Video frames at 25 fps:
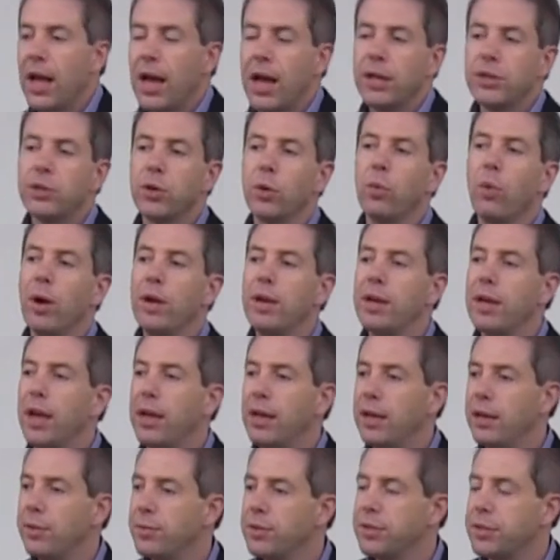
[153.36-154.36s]
And so one day
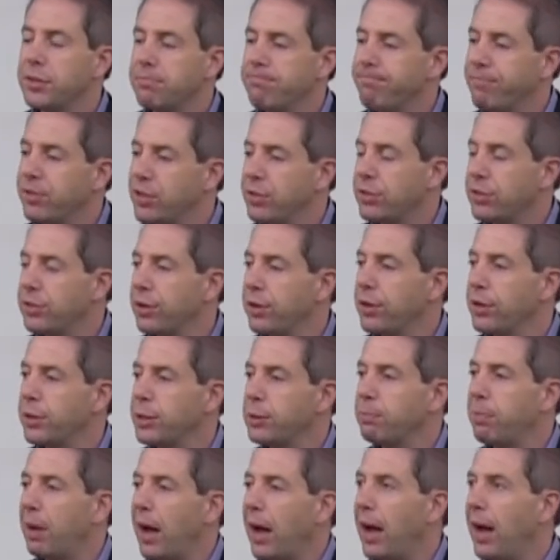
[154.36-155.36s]
he was just stirring
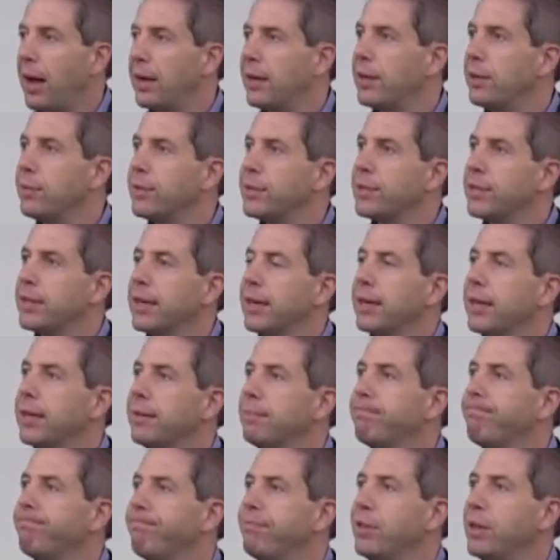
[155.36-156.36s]
his pot and he was
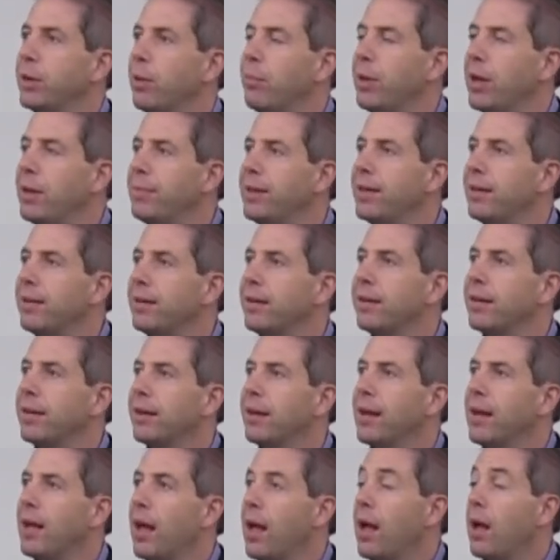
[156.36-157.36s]
thinking, maybe
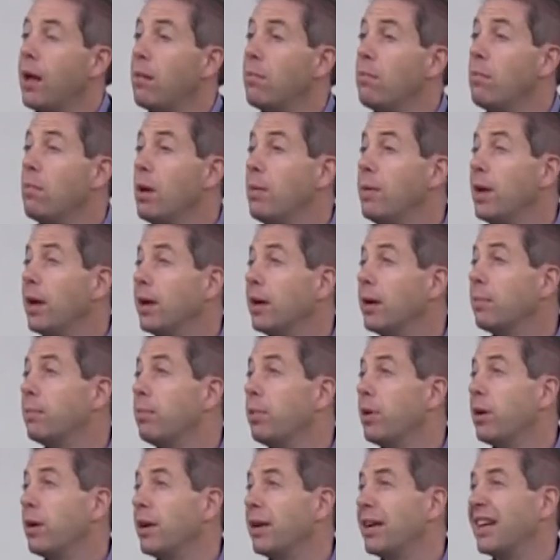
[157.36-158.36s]
I could
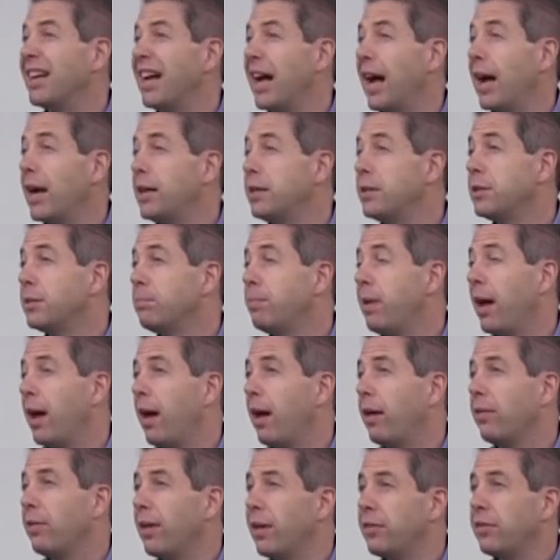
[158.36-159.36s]
put it in an ice
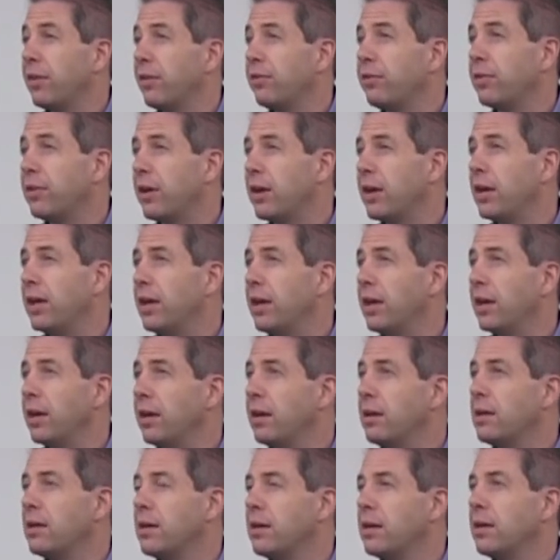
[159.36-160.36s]
bath as after I heat it.
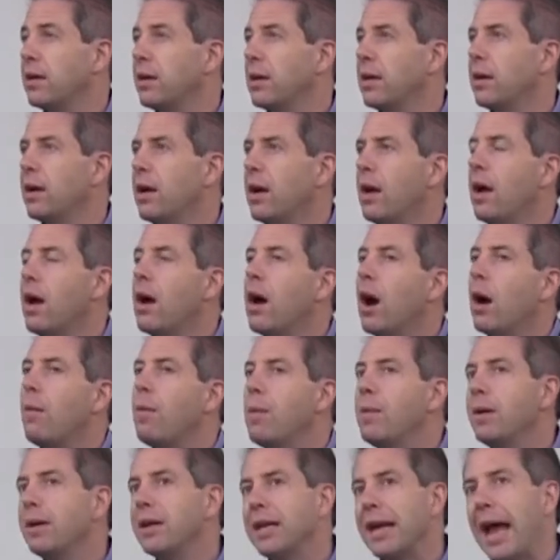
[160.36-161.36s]
Or
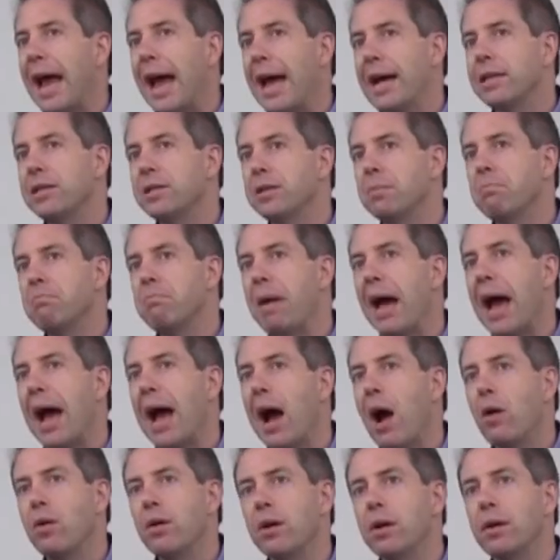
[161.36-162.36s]
maybe I could add some
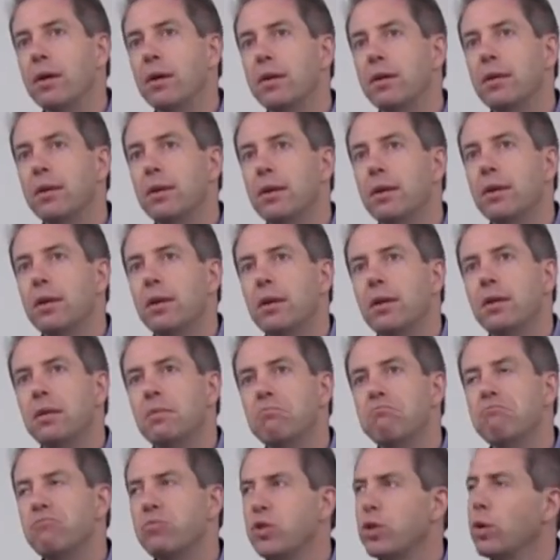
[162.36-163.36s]
powder
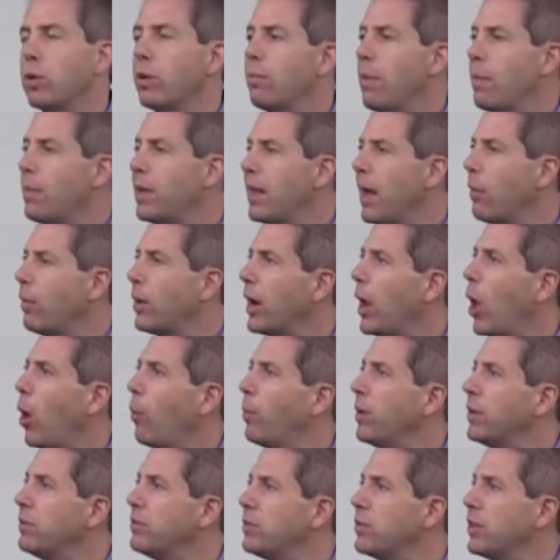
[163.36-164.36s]
to it. Maybe that would help
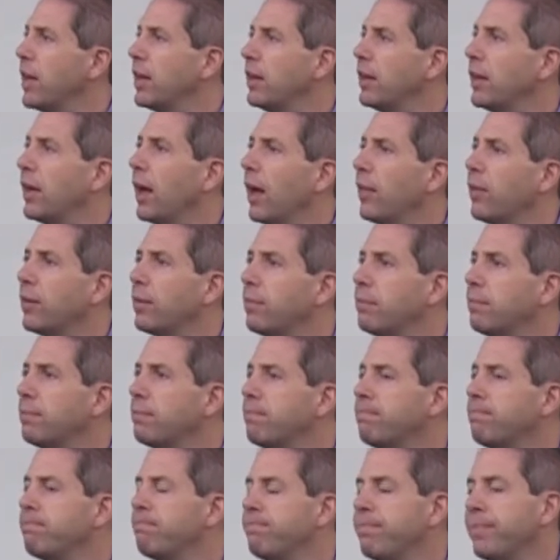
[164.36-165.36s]
it stay together.
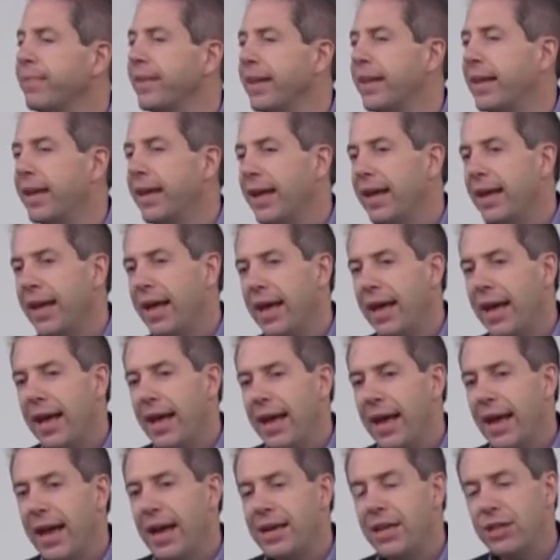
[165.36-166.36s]

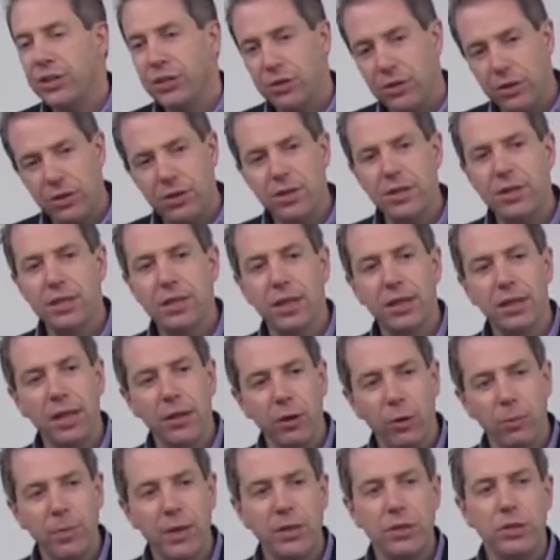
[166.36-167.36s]
And he stirred just a
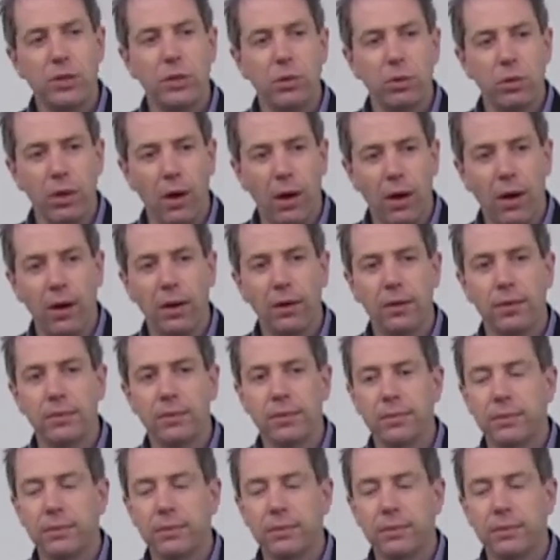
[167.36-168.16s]
little bit too long.